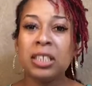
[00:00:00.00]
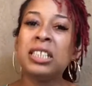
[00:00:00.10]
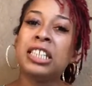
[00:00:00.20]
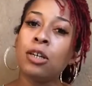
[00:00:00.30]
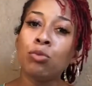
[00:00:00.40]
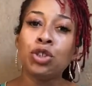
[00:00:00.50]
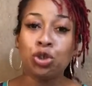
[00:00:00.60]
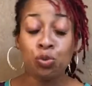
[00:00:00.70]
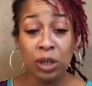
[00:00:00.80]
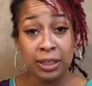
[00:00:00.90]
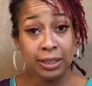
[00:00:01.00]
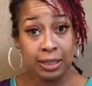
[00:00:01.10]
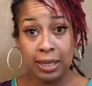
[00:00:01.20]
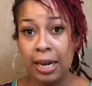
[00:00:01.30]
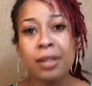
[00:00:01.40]
Get what you need to
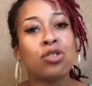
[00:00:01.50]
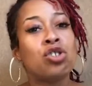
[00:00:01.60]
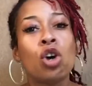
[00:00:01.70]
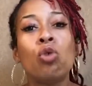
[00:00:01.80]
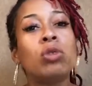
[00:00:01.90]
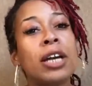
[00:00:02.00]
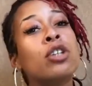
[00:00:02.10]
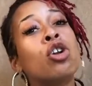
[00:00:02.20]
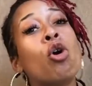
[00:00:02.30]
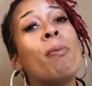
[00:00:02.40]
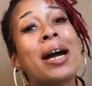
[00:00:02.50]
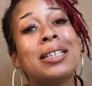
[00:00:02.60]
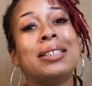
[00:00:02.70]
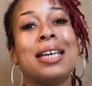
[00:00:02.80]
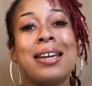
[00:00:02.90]
get, and don't let
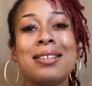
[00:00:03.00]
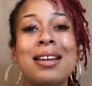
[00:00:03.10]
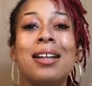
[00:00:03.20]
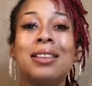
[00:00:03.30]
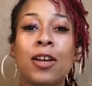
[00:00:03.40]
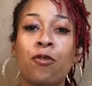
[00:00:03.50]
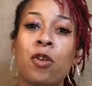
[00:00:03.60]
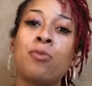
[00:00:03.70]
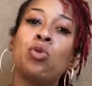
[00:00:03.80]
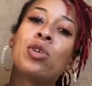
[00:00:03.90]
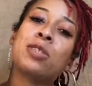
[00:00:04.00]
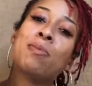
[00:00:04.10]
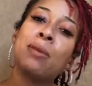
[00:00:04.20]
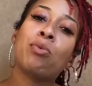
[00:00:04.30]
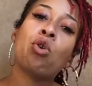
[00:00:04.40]
nobody take nothing from you, because
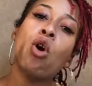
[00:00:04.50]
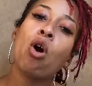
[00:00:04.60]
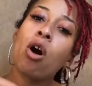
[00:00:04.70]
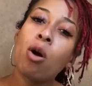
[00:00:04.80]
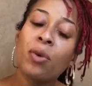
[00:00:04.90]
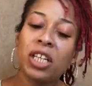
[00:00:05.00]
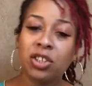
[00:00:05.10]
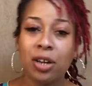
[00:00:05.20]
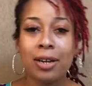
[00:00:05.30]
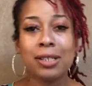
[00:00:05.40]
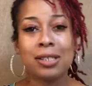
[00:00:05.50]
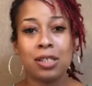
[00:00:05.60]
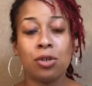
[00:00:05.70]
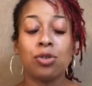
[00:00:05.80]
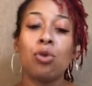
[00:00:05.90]
people are always trying to
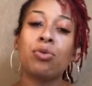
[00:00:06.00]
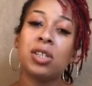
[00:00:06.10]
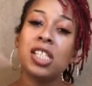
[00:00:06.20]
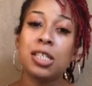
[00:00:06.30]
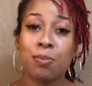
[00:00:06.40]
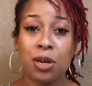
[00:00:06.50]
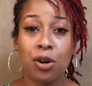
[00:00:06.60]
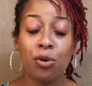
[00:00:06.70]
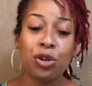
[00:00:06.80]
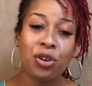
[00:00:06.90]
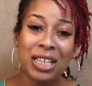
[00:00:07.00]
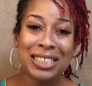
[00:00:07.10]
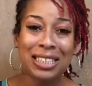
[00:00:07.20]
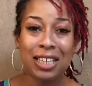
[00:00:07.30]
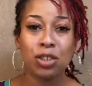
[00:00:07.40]
steal your good spirit or your
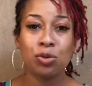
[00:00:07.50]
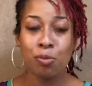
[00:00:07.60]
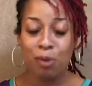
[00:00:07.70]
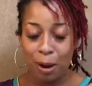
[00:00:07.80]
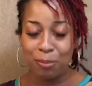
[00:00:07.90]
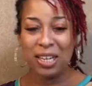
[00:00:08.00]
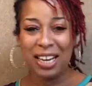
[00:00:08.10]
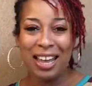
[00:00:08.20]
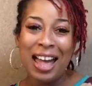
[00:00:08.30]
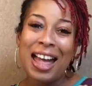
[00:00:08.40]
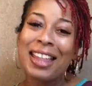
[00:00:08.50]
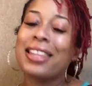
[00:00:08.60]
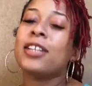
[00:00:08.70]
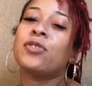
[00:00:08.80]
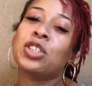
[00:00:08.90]
intellectual property.
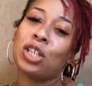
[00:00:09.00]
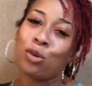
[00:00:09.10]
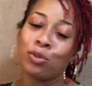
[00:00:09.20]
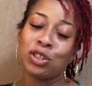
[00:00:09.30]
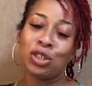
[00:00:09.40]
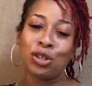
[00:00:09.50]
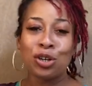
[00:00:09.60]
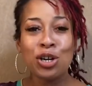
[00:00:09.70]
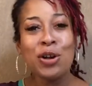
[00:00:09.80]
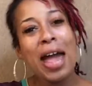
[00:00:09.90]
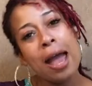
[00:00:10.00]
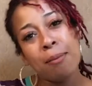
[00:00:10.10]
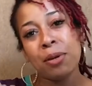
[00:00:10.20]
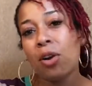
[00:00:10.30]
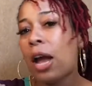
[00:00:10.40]
Thanks for chilling with your girl,
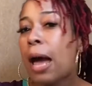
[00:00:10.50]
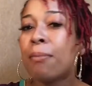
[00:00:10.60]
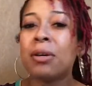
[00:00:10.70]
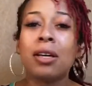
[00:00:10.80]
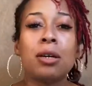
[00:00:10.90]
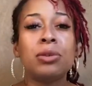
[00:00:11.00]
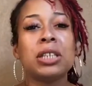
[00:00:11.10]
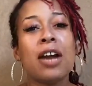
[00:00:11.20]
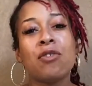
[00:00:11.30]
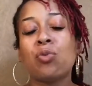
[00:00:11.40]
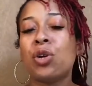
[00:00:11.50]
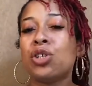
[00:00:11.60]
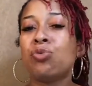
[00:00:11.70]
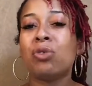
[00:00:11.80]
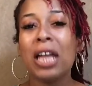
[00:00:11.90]
Abby or Abigail, whichever one
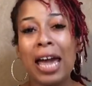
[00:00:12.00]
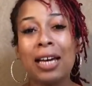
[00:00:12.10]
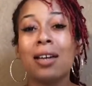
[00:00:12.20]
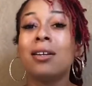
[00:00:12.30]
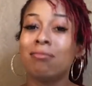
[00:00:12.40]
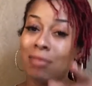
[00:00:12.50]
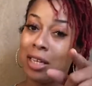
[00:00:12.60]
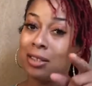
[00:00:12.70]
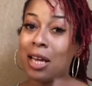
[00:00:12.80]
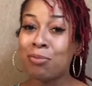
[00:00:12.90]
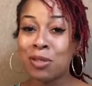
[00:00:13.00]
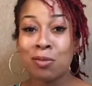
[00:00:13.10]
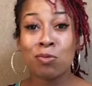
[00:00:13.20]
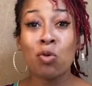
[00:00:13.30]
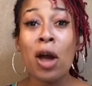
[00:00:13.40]
you like. Hit that
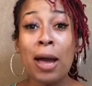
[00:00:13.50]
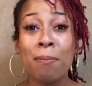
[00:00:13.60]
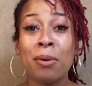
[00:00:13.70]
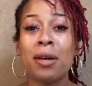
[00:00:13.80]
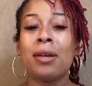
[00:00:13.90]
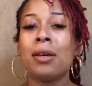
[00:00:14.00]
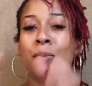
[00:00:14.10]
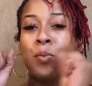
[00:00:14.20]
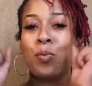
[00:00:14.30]
subscribe button.